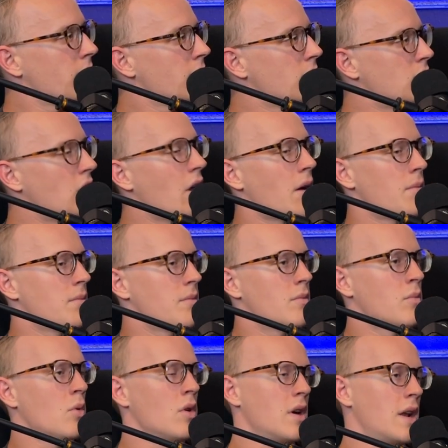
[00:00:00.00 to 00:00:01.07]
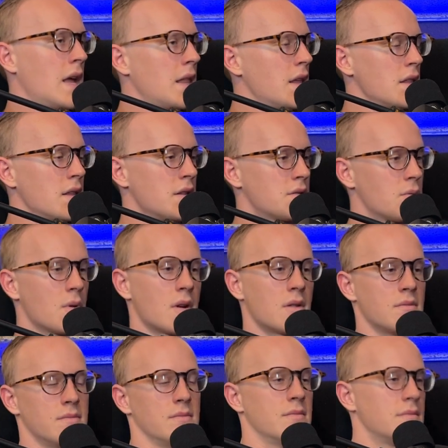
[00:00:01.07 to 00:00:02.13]
Yeah. Well, and I think that's
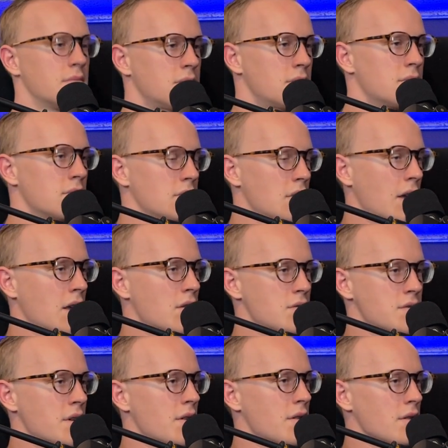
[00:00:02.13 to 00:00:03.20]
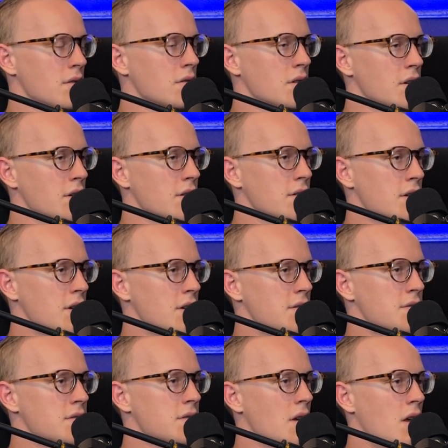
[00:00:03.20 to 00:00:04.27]
where, like you said earlier,
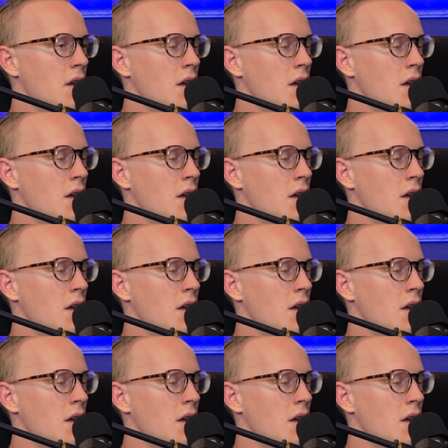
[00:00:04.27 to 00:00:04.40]
it's